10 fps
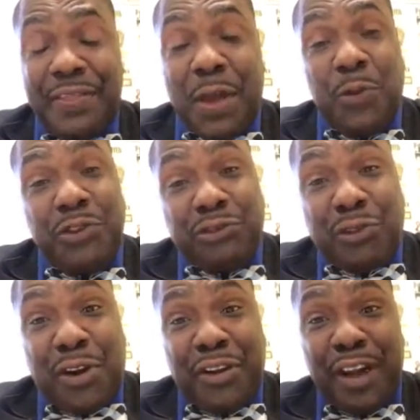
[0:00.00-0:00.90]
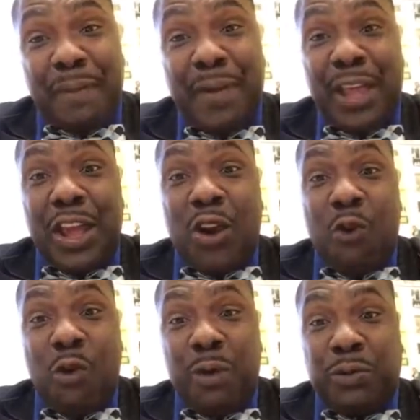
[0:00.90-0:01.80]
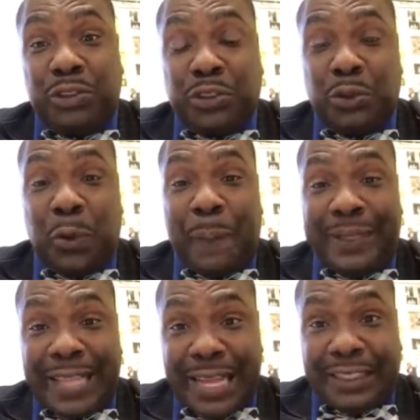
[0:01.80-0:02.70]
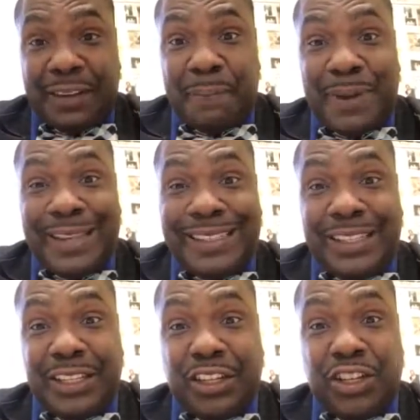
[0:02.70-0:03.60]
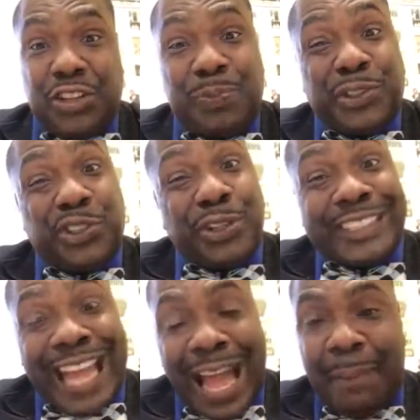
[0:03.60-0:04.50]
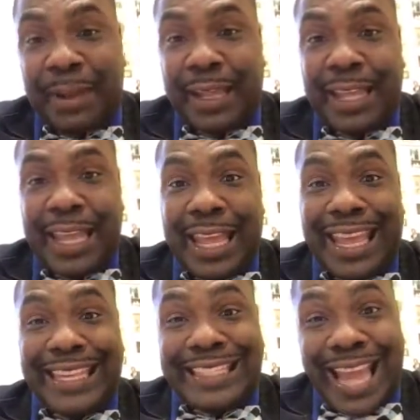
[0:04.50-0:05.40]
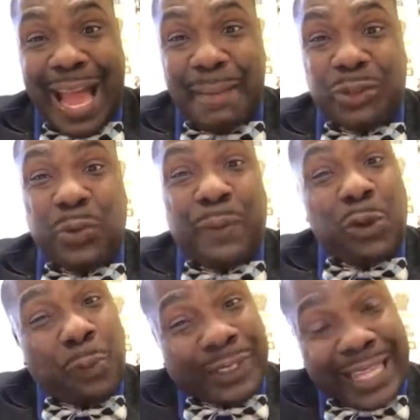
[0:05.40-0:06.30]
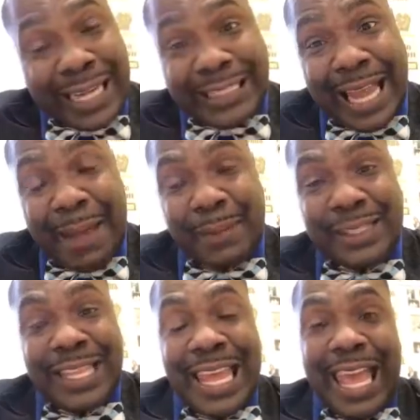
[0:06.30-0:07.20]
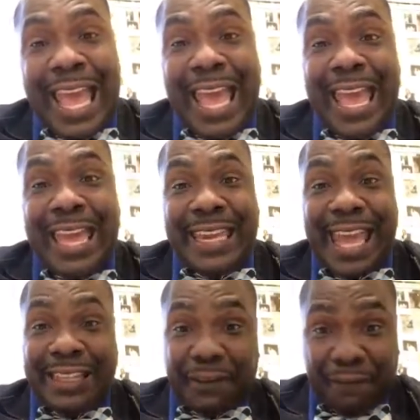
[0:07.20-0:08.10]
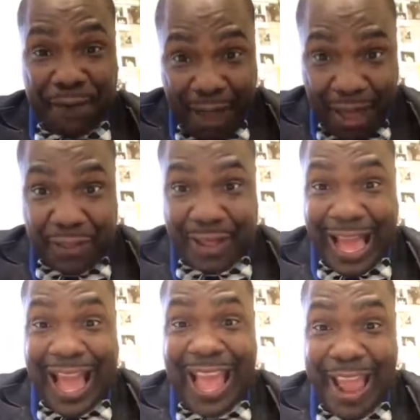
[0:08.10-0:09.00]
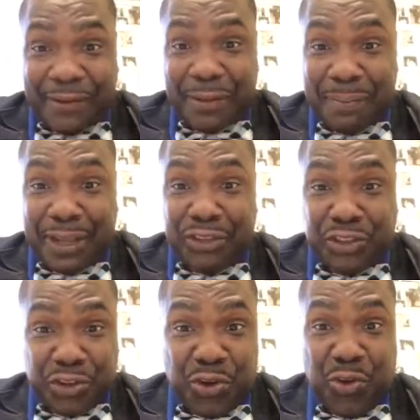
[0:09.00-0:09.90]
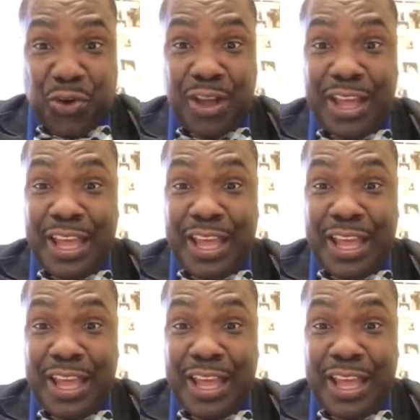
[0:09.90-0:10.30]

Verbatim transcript: that when you was growing up, we was too protective, but, but you're a diamond and diamonds, we, you protect diamonds. And as a father, I have to make sure